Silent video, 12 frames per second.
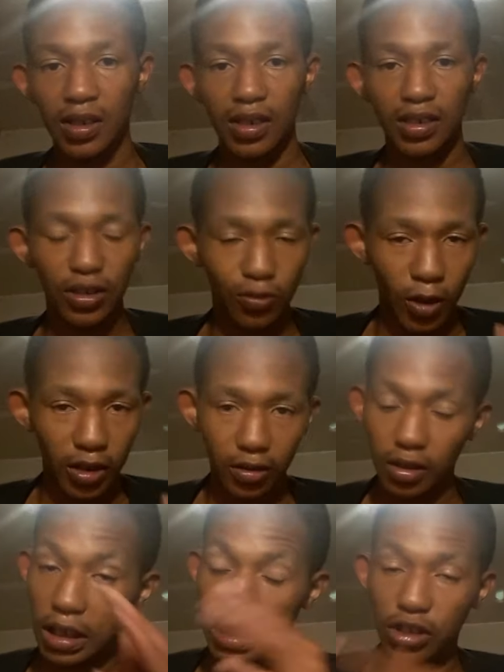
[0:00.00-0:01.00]
just wanted
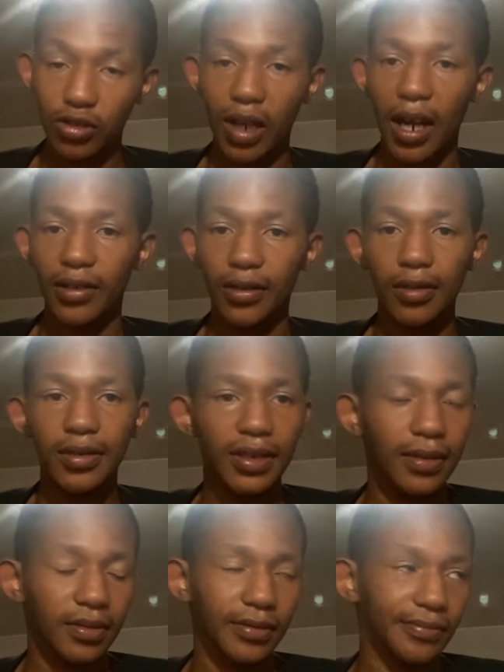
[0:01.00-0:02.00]
to let you guys know
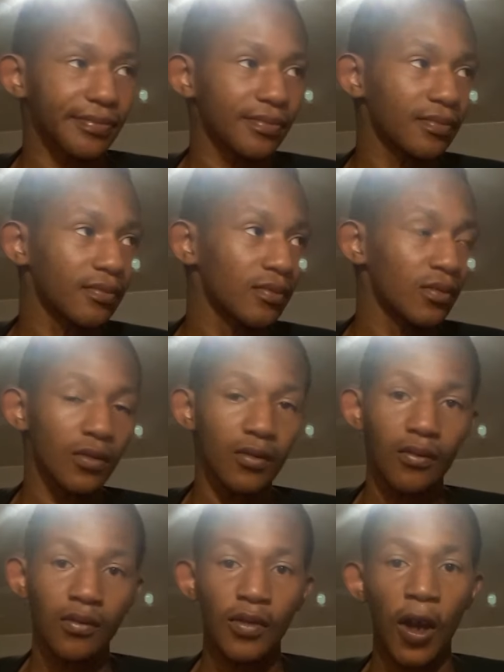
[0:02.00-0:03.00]
something.
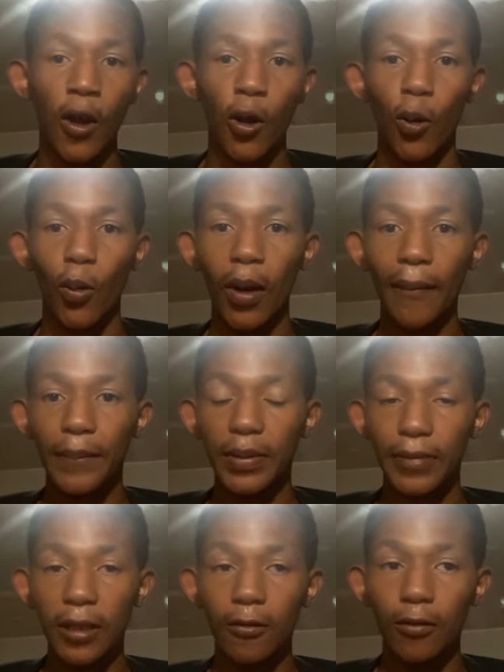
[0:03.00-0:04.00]

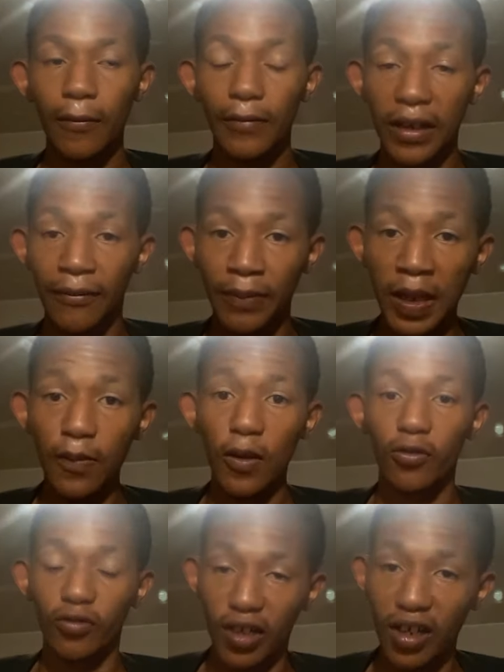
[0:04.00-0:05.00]
If
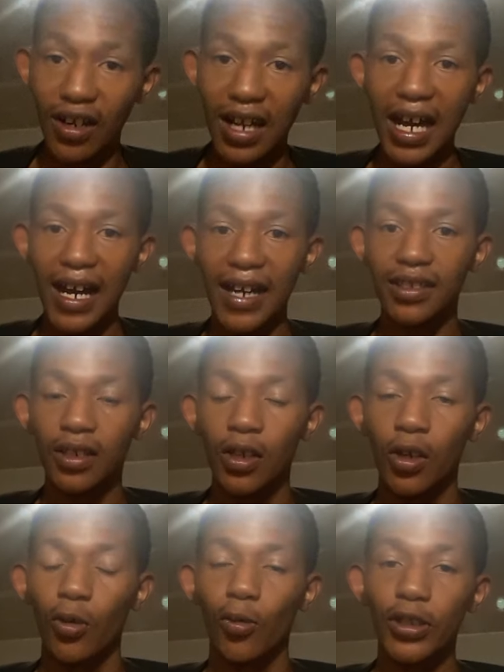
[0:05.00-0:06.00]
people realize
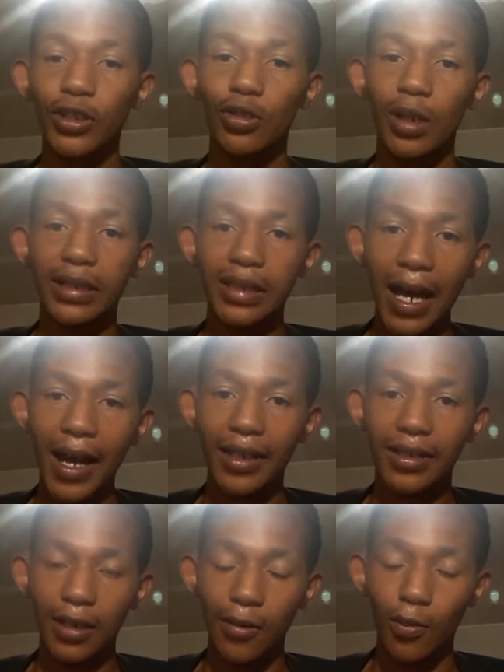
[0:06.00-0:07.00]
when you
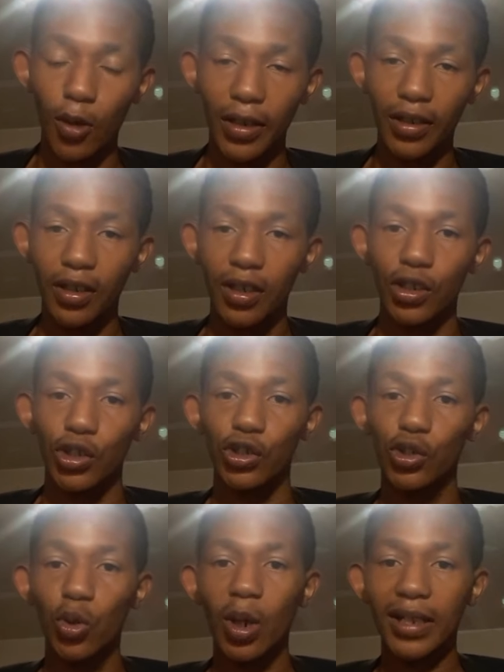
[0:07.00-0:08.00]
attack someone,
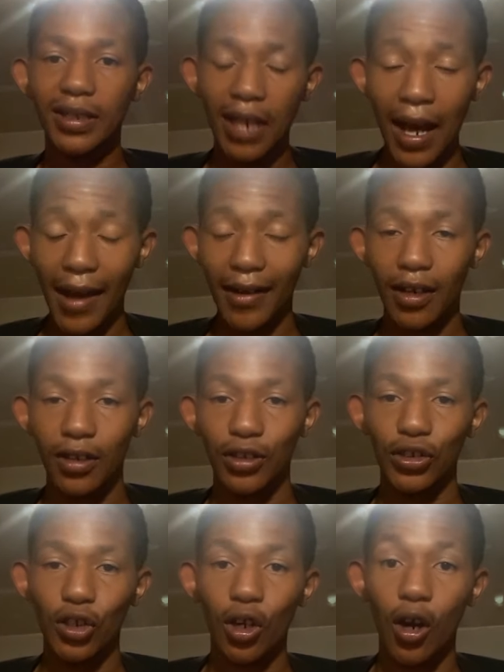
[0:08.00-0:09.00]
you attack
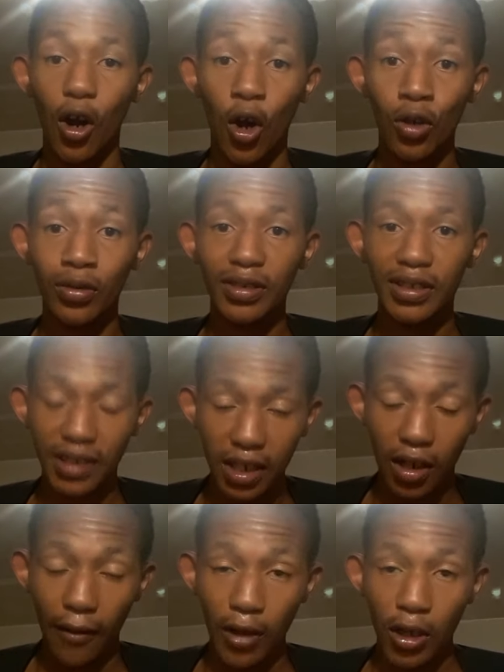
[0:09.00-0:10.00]
your own
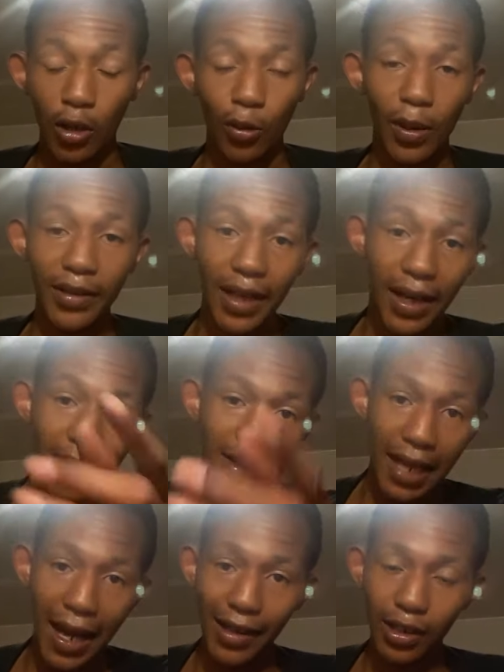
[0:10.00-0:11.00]
self. When they
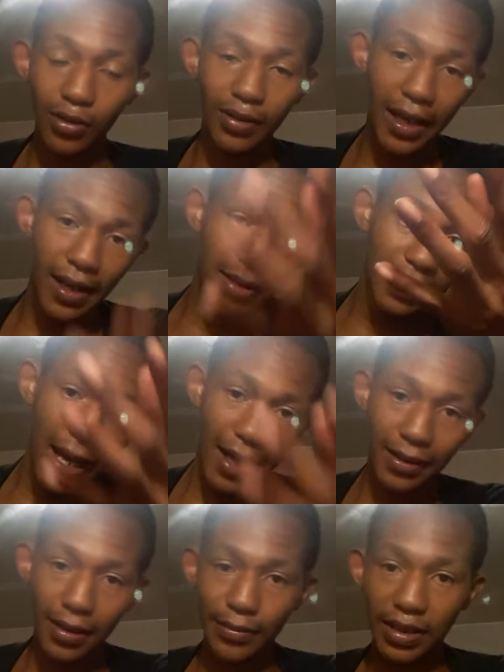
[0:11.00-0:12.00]
attack you, they
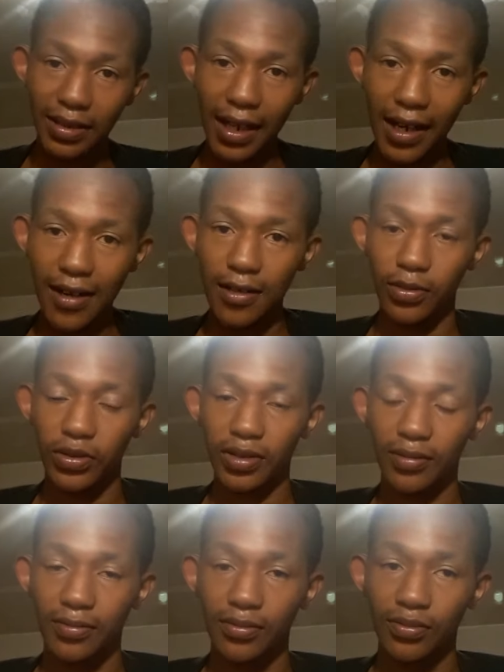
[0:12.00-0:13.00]
attack themselves.